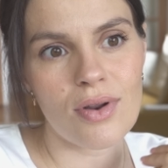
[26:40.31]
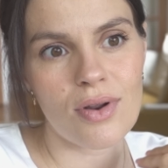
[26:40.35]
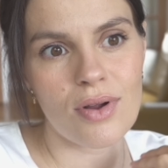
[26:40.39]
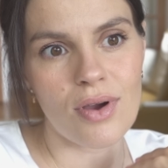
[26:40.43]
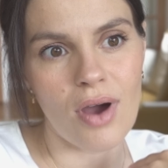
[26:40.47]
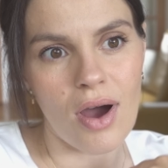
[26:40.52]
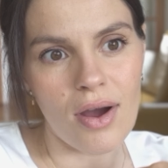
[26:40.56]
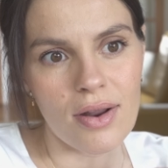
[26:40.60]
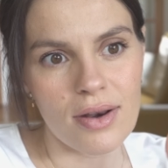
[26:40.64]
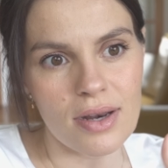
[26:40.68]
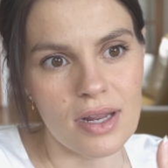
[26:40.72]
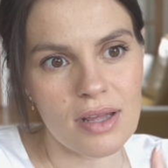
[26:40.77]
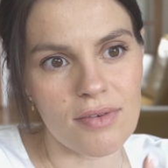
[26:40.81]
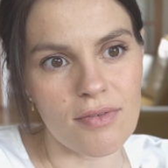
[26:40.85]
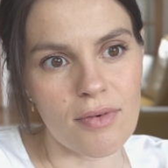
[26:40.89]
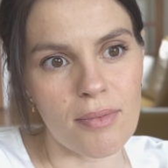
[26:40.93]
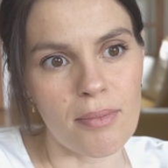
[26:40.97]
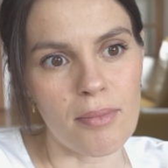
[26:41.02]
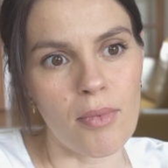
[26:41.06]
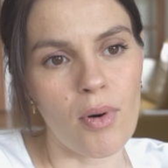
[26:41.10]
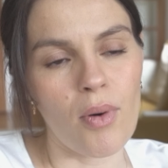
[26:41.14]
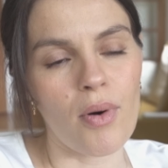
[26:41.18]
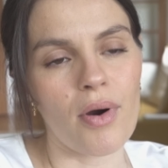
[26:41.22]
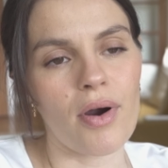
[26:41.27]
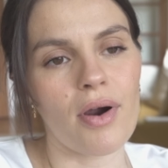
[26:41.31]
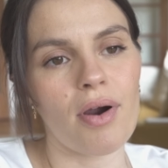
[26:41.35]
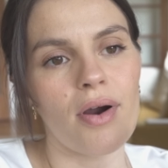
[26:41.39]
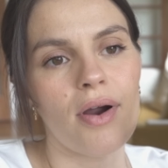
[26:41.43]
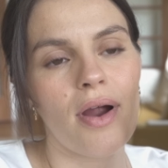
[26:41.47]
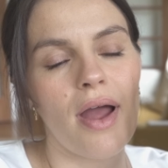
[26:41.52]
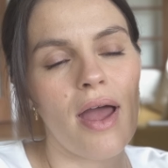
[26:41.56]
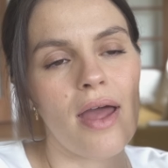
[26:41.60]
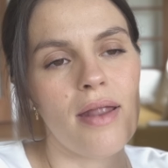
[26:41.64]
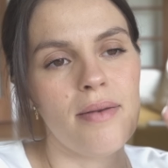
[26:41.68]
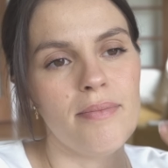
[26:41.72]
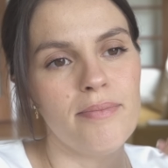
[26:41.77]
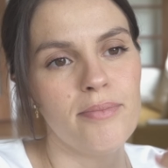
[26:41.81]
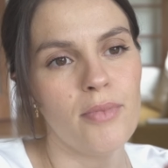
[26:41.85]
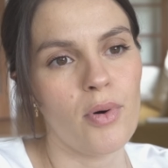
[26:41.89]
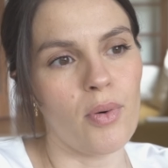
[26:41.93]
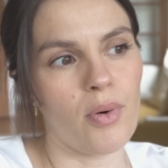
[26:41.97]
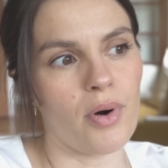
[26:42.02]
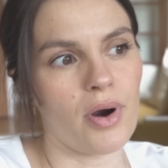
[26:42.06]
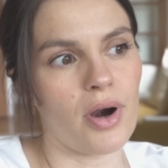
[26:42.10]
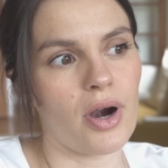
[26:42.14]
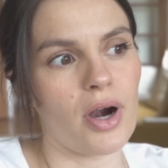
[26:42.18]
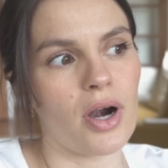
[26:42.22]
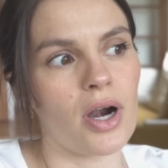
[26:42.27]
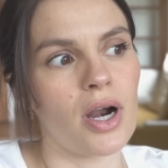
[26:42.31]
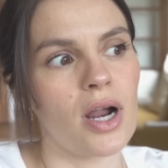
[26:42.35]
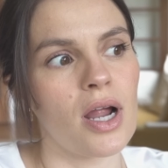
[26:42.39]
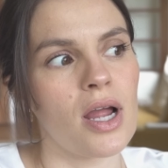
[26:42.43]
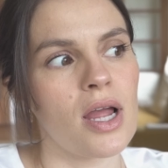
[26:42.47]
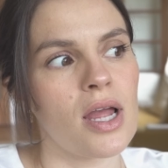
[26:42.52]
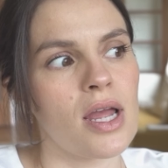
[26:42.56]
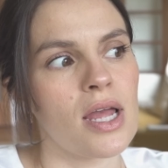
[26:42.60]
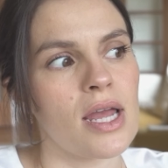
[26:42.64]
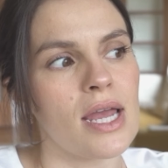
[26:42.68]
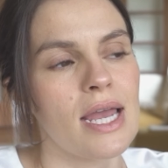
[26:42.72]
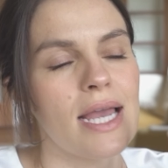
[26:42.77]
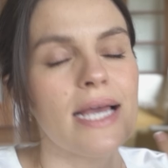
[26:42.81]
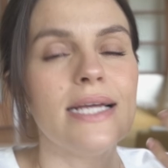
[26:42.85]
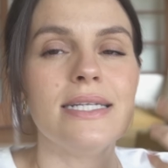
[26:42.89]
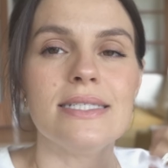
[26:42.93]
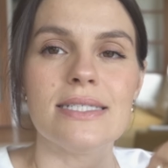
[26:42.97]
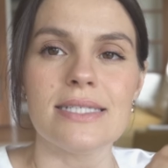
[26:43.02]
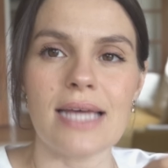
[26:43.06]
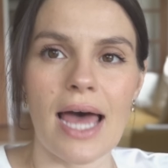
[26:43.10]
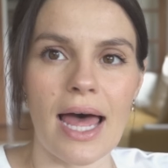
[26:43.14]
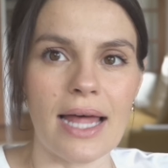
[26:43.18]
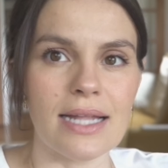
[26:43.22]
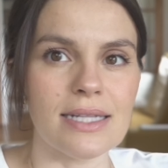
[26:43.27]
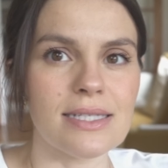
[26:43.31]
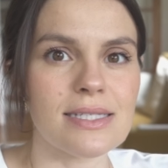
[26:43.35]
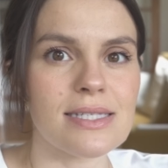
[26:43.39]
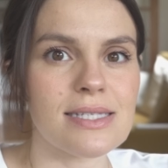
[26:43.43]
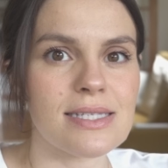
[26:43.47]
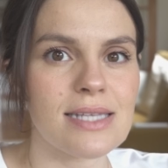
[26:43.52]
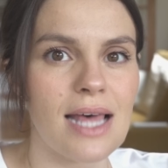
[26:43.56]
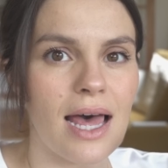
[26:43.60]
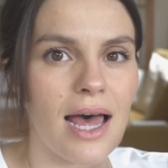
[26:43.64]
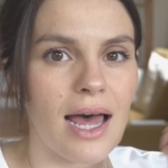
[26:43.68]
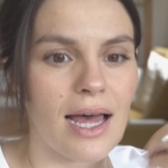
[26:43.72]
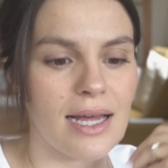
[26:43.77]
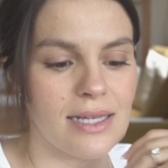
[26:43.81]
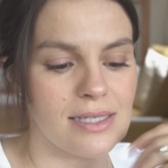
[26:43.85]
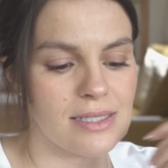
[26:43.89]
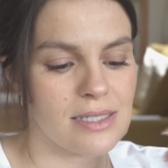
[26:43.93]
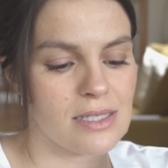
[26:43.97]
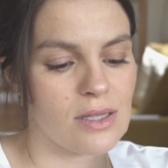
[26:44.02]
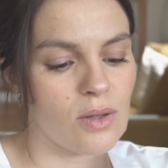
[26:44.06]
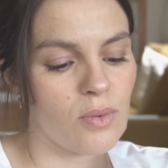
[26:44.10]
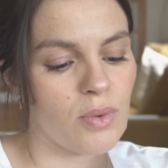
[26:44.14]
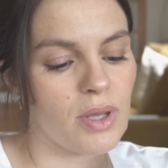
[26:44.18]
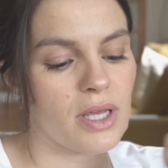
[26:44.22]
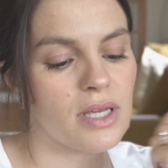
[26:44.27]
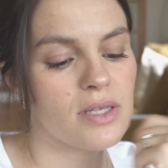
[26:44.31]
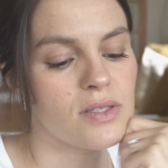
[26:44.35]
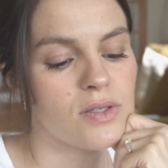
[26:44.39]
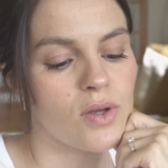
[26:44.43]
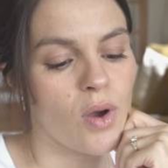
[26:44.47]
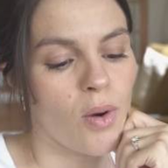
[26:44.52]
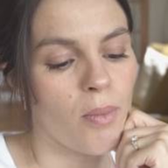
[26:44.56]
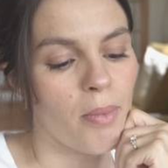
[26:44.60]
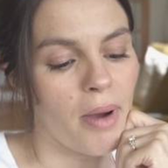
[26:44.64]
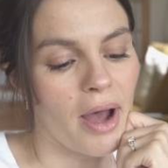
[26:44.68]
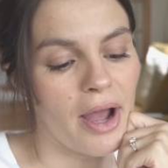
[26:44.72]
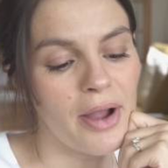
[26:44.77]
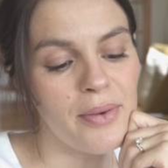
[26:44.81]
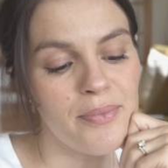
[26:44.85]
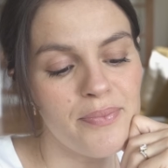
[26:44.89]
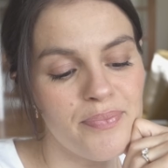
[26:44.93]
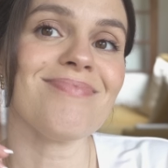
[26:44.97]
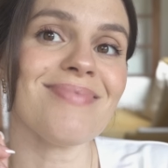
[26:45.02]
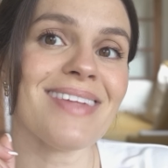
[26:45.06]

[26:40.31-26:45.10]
gotten even more and more intense as the weeks go by.